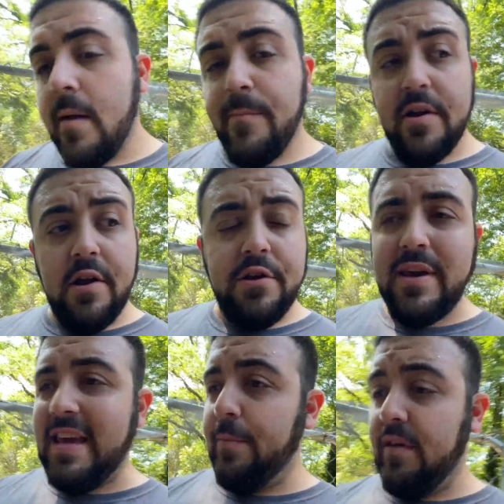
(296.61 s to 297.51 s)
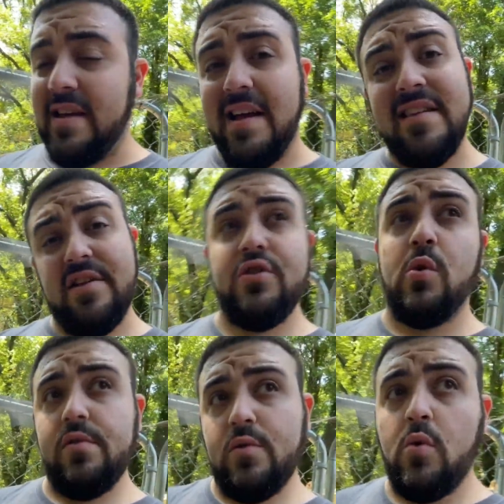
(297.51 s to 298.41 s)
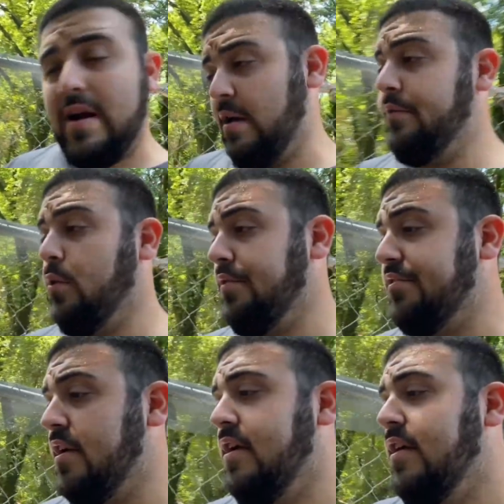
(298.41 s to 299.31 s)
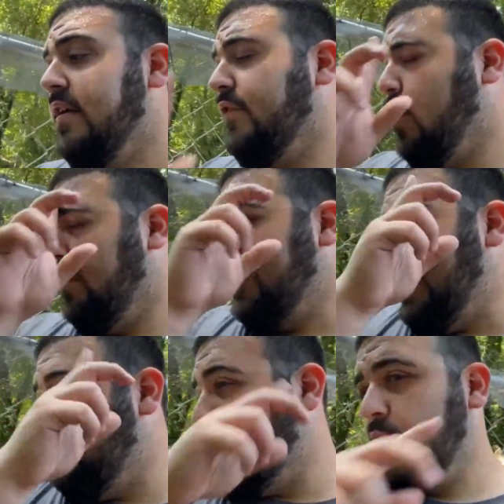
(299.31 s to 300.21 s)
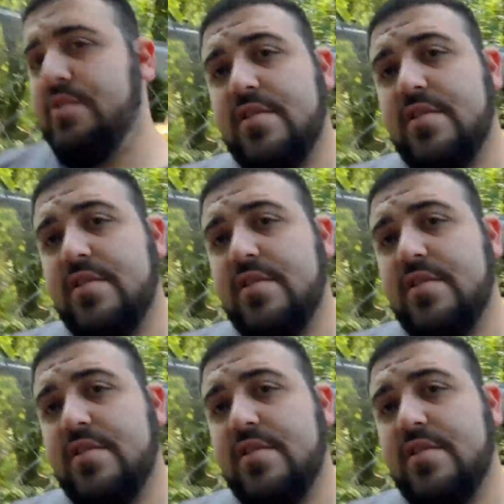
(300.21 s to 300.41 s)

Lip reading: But, you can keep these guys indoors or outdoors. Of course, outdoors is